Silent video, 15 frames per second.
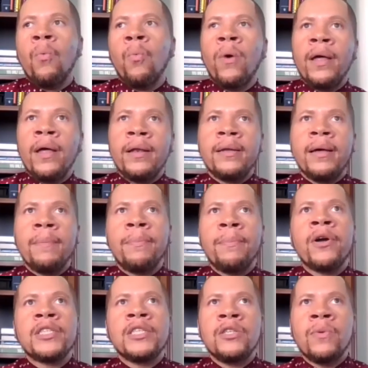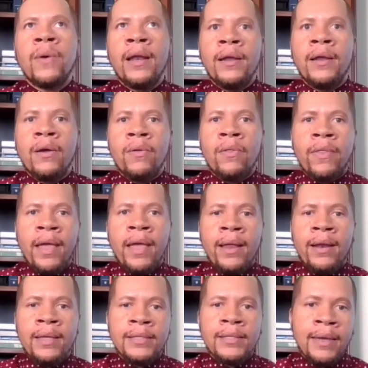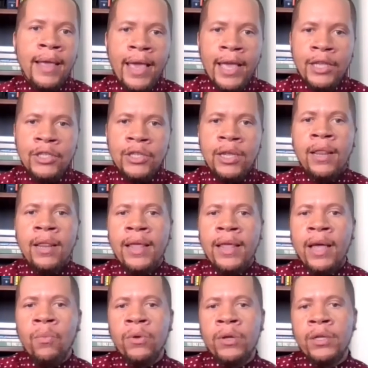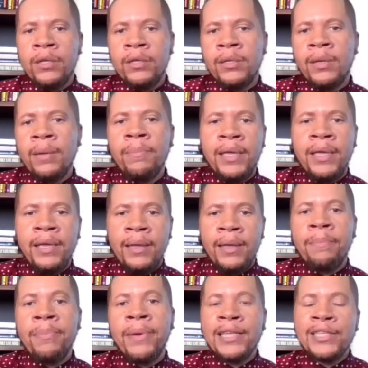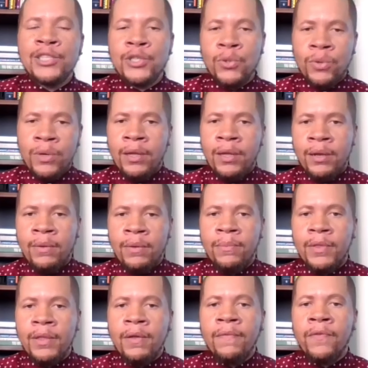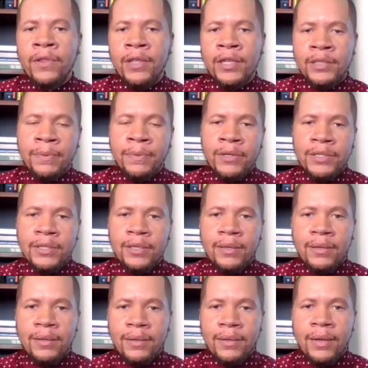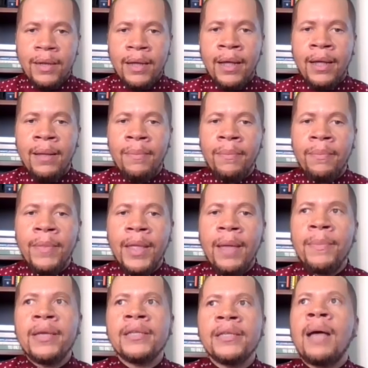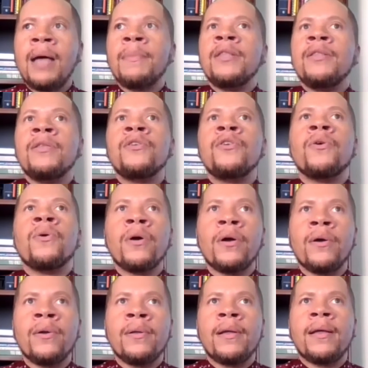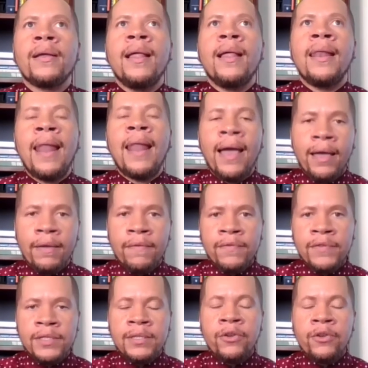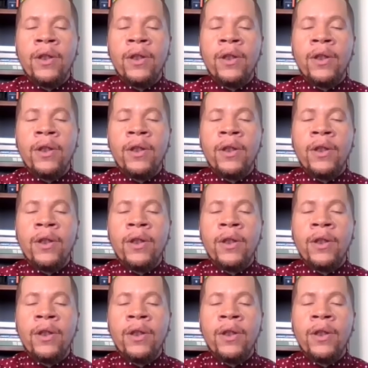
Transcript: what person do I know that is an agent that would be best suited for this person? Because, your lives